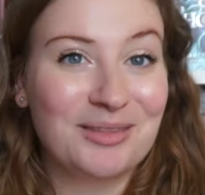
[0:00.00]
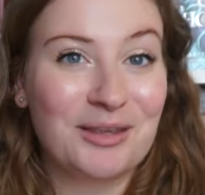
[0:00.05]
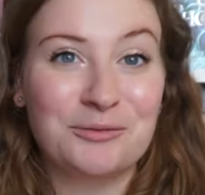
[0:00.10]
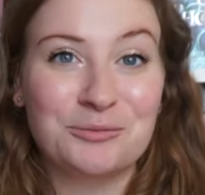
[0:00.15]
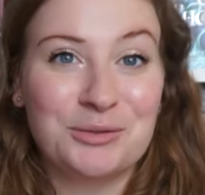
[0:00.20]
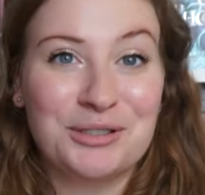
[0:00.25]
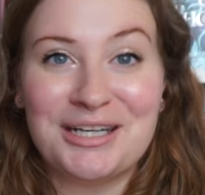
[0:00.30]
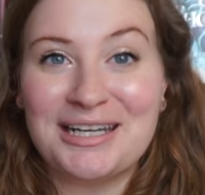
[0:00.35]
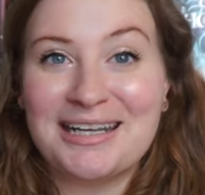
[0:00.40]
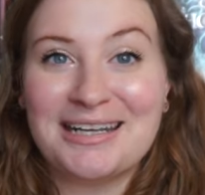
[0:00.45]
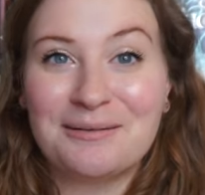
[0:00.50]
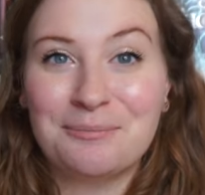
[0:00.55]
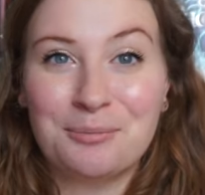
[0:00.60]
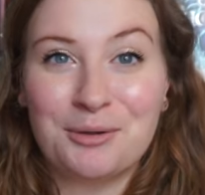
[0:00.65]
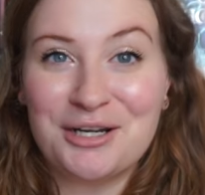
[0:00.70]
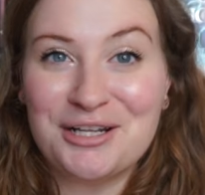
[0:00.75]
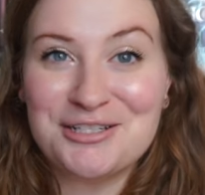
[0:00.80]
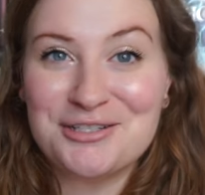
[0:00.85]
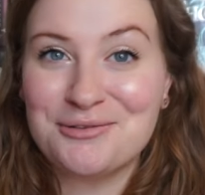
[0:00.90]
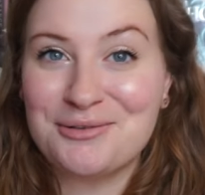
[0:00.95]
reading it
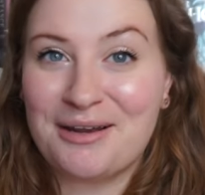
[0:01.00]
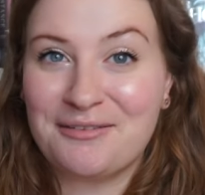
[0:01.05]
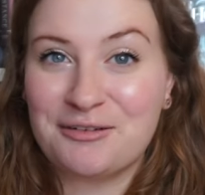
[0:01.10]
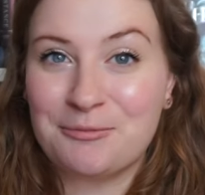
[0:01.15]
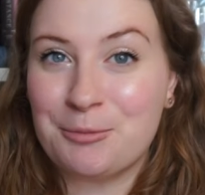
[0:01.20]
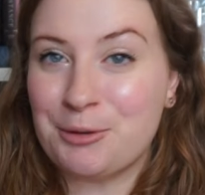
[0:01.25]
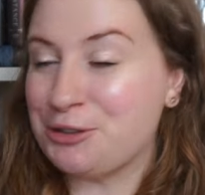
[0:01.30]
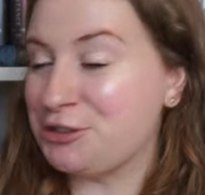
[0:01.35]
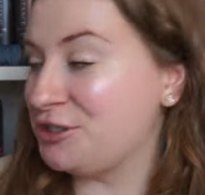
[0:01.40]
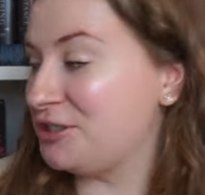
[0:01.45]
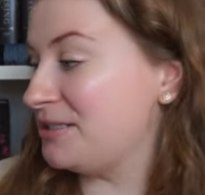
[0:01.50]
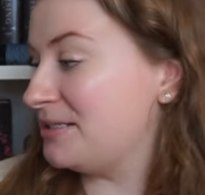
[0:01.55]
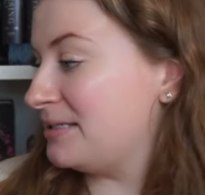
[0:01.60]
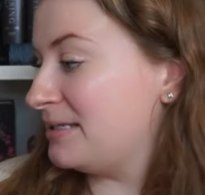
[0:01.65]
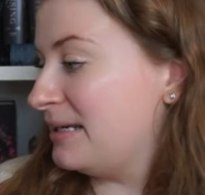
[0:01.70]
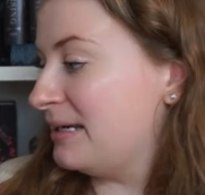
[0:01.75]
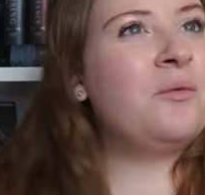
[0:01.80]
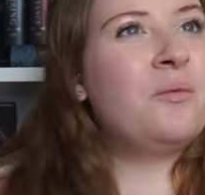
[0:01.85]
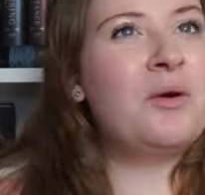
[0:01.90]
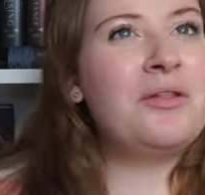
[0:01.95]
pretty soon after purchase.
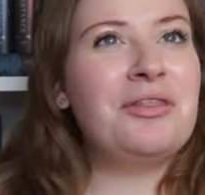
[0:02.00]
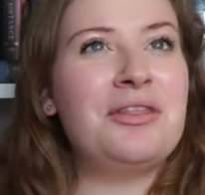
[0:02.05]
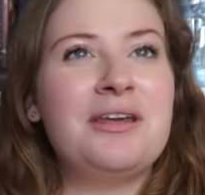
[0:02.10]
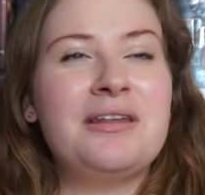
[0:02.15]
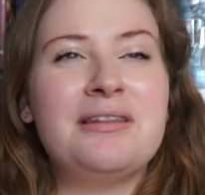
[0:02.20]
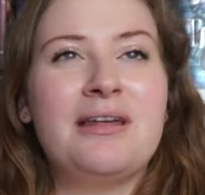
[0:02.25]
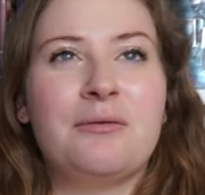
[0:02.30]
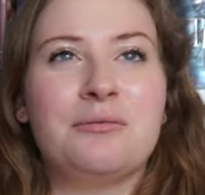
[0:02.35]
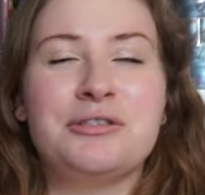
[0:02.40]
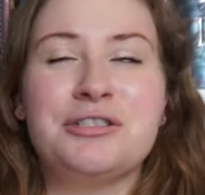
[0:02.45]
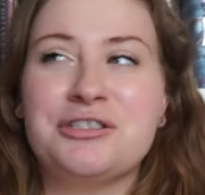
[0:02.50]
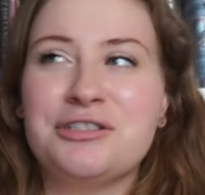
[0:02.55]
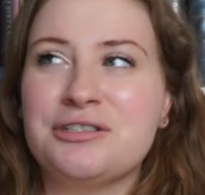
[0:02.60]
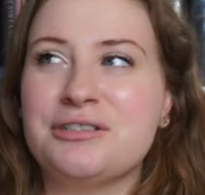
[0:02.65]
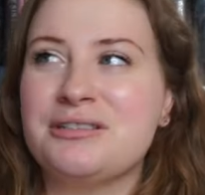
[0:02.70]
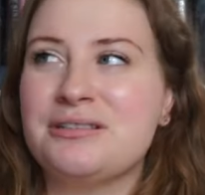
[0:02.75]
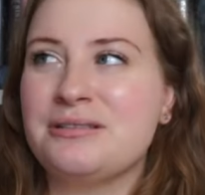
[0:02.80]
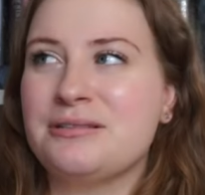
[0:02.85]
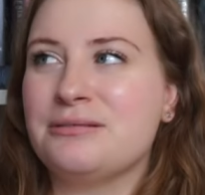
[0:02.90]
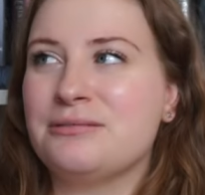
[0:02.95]
One thing that was
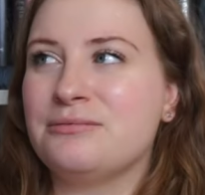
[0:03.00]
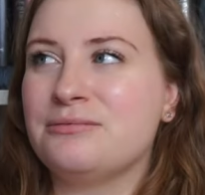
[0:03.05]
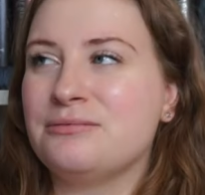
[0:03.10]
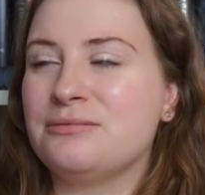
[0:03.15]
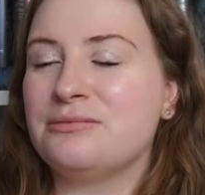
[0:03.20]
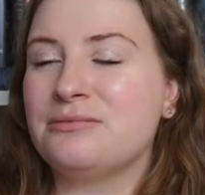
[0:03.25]
just